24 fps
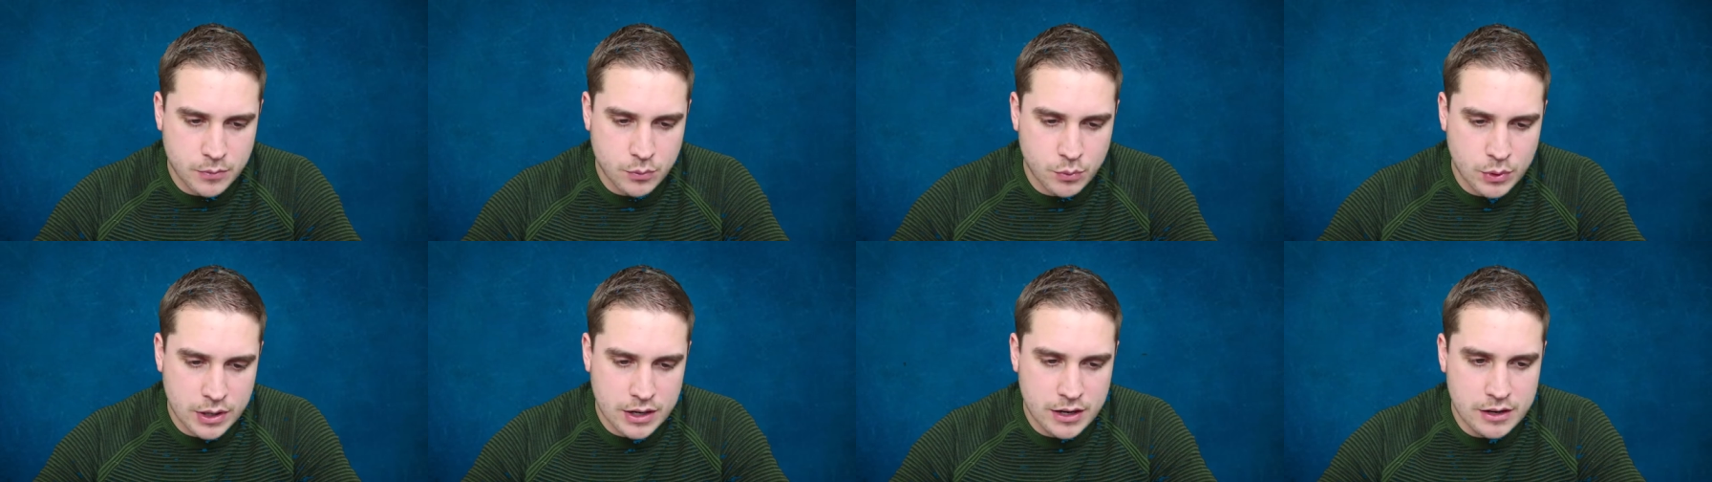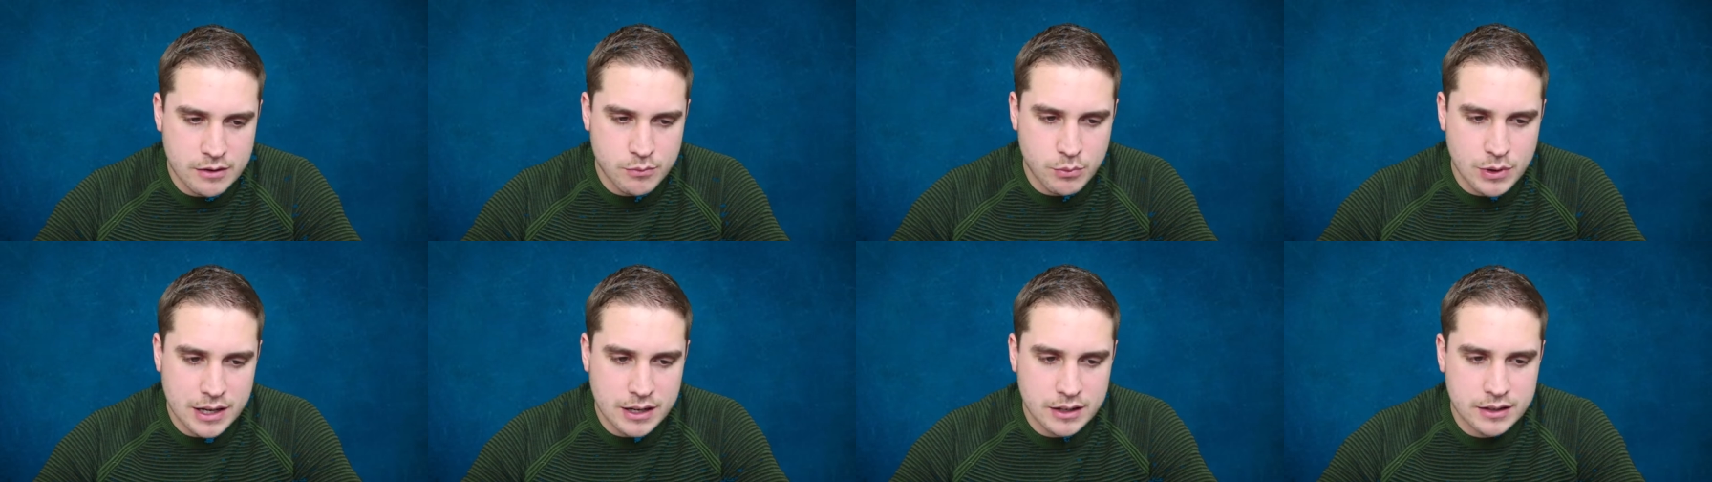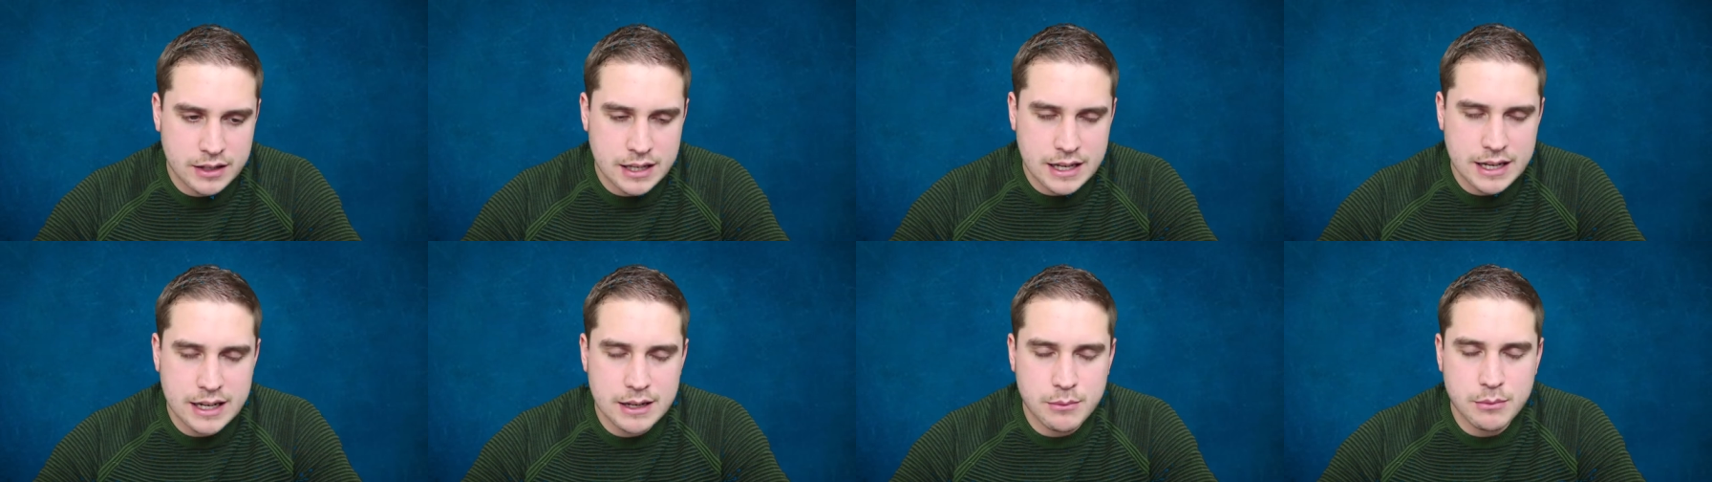We're
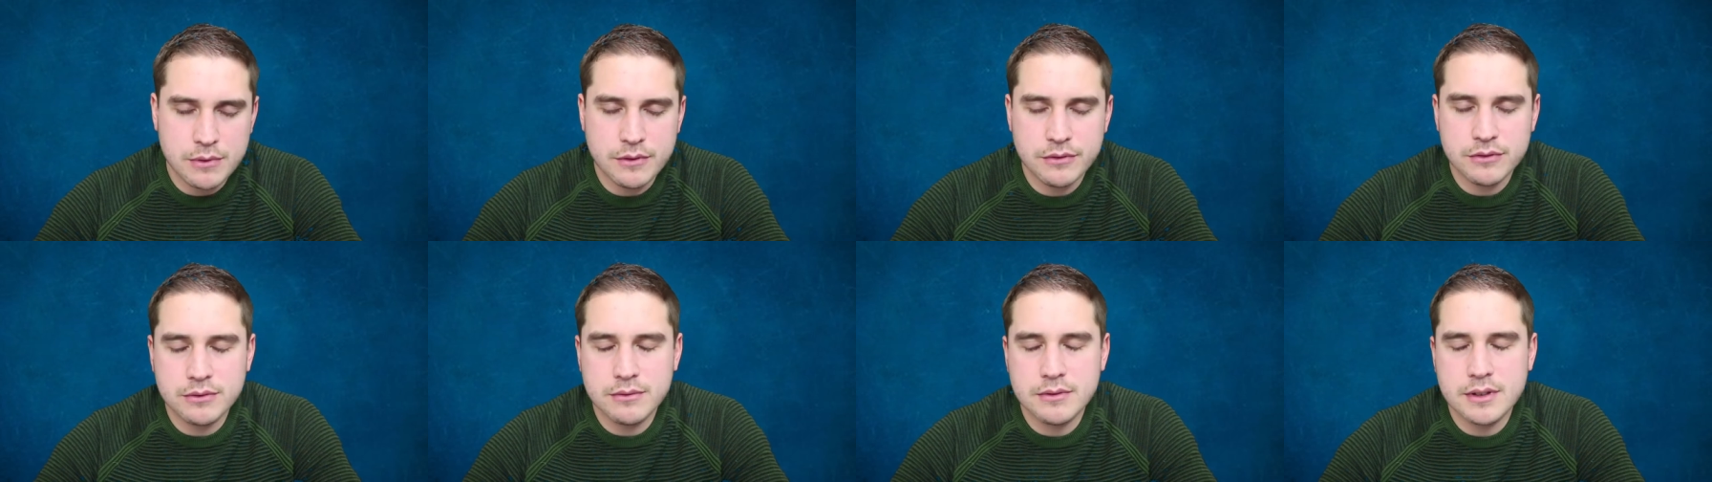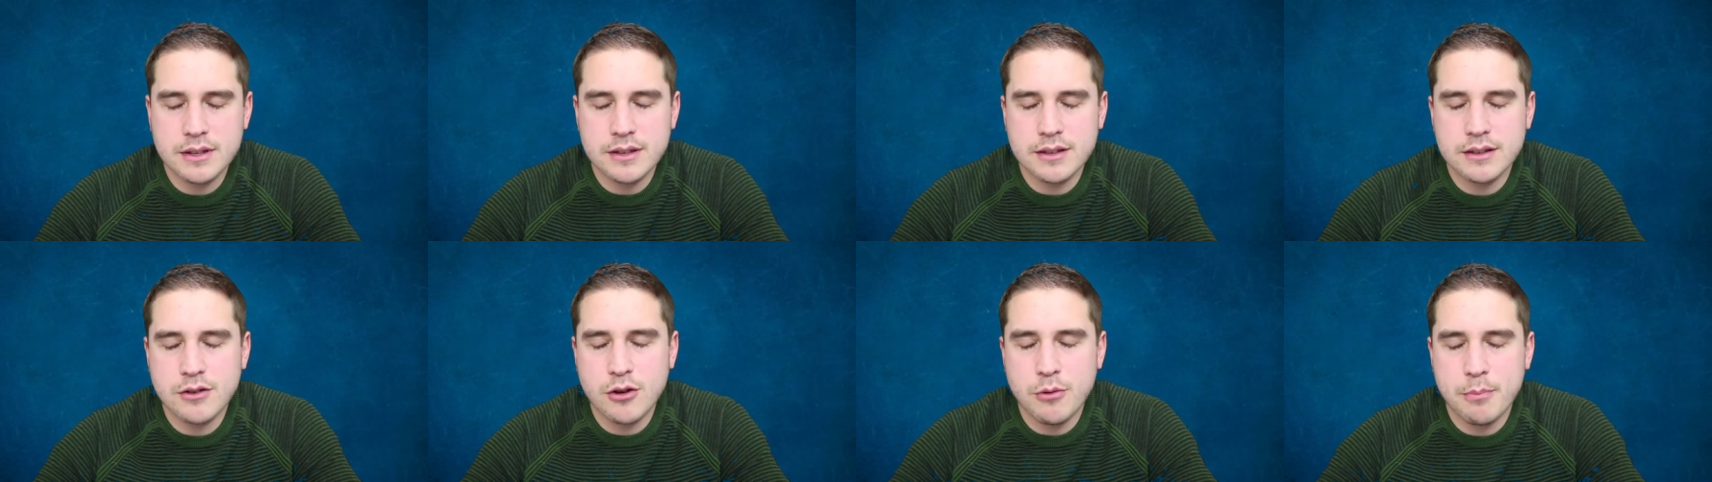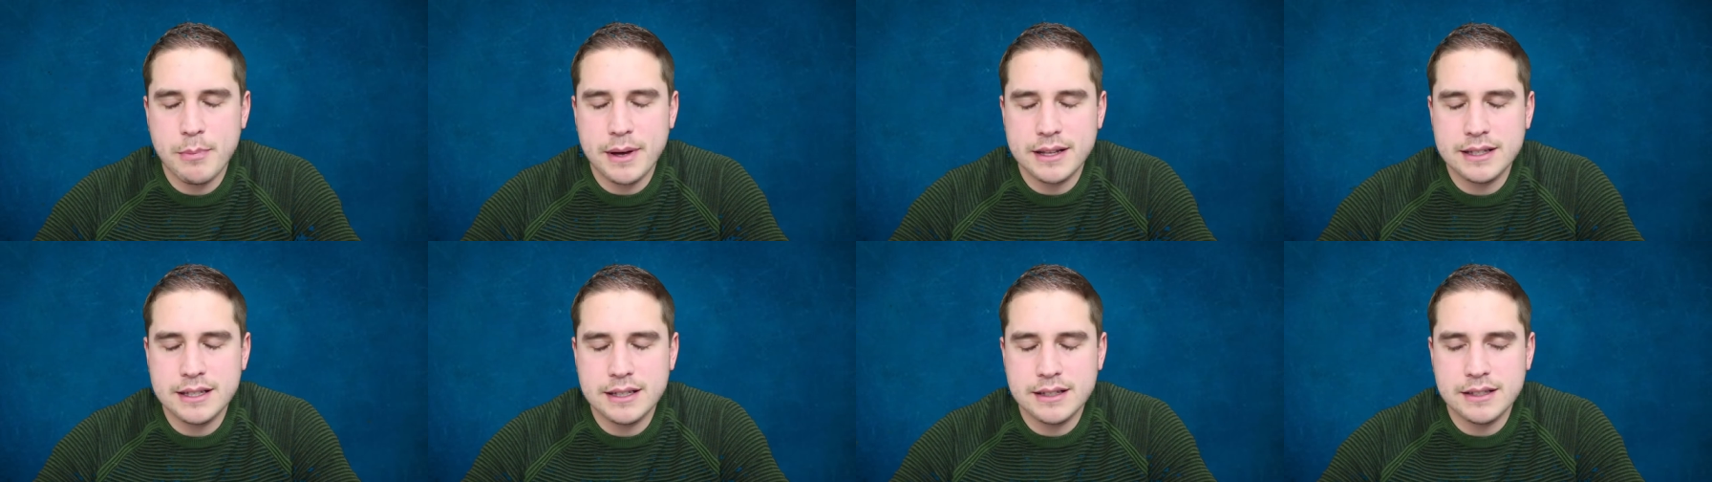dealing with
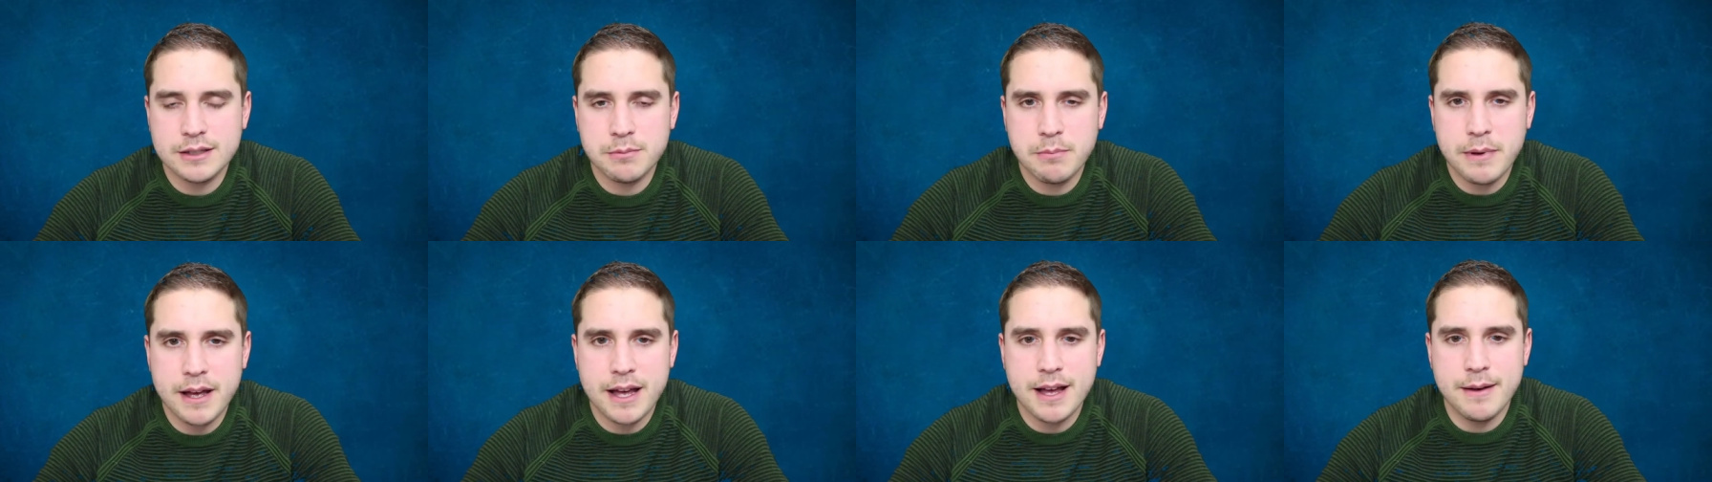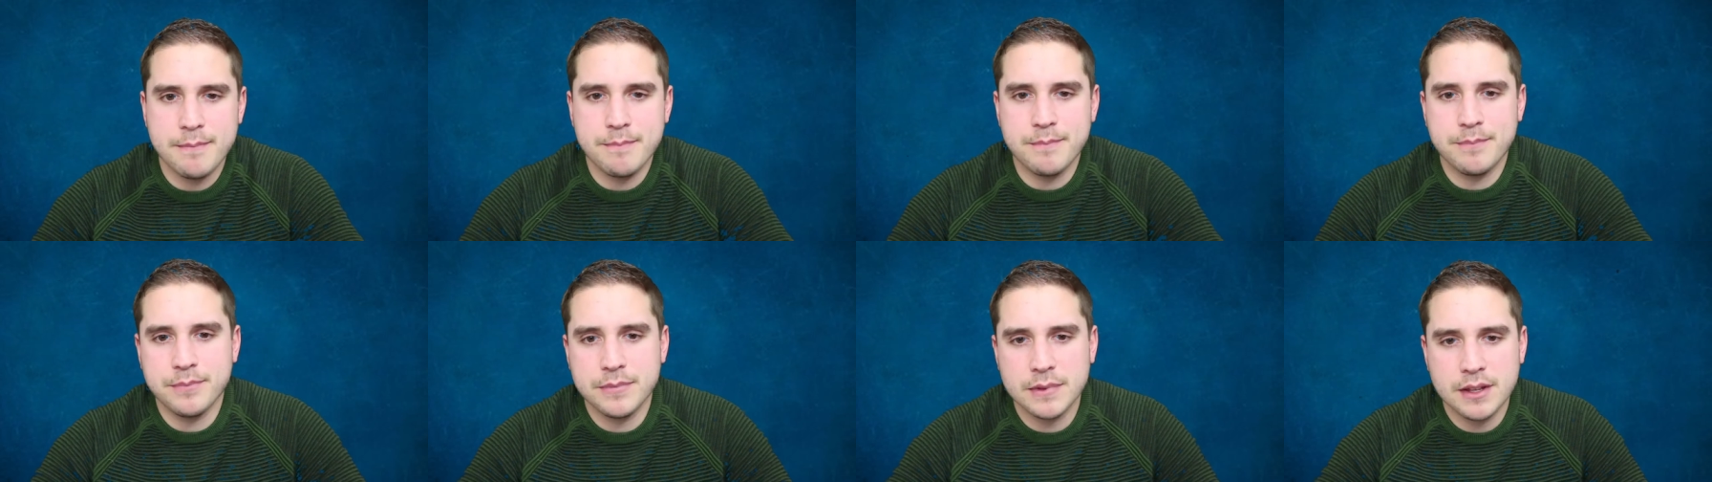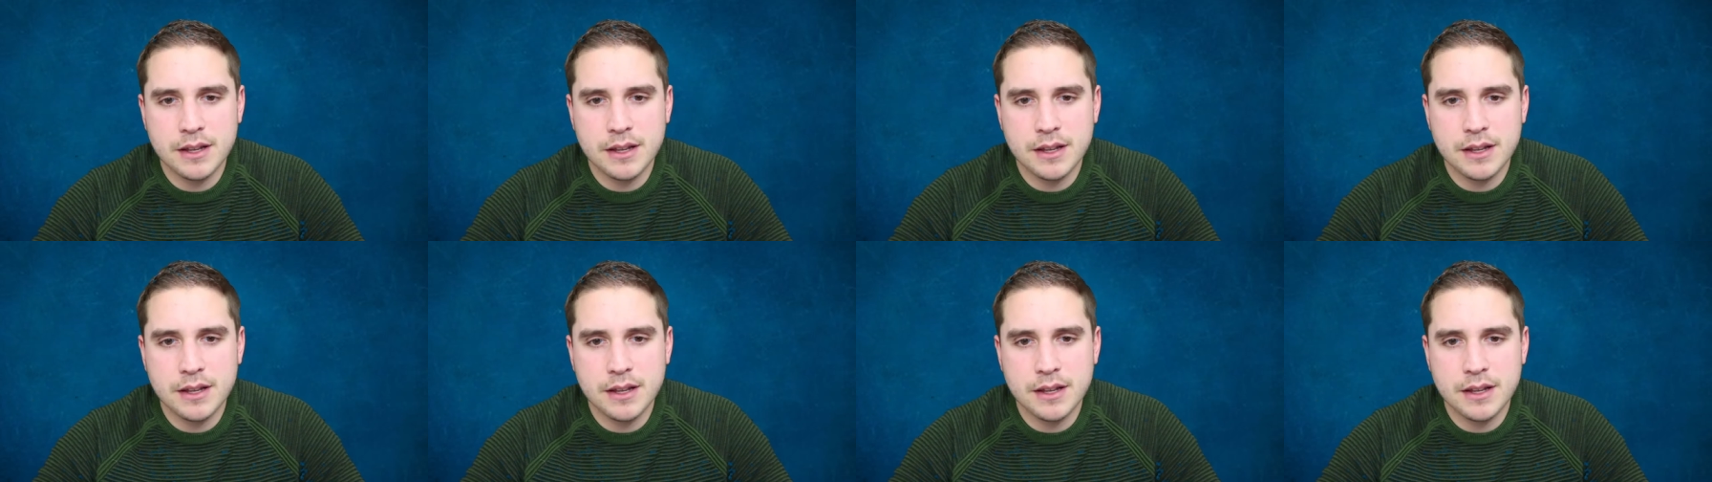combating spam.